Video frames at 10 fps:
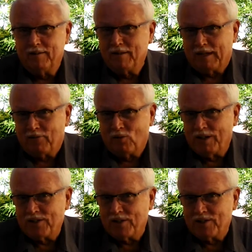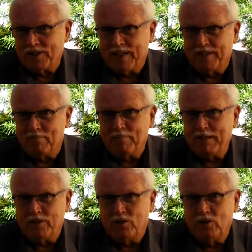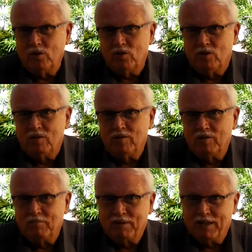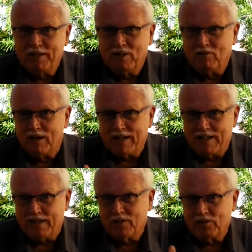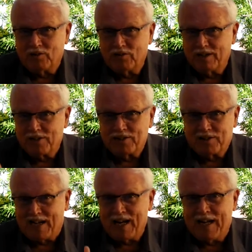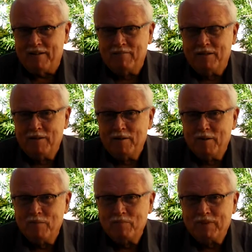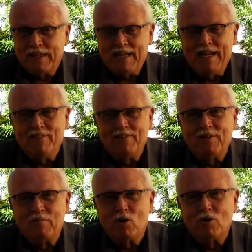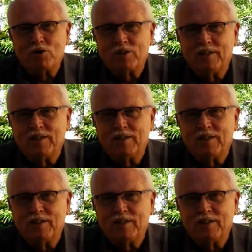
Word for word: like for instance, in the Me Too period right here through this time, even the most